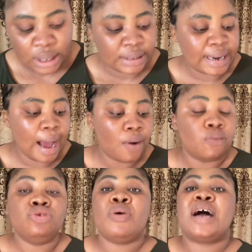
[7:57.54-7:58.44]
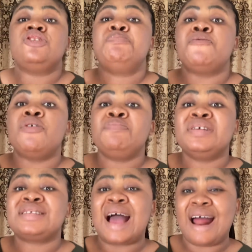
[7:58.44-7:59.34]
Now, you have to perform
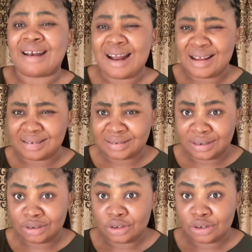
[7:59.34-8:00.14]
this around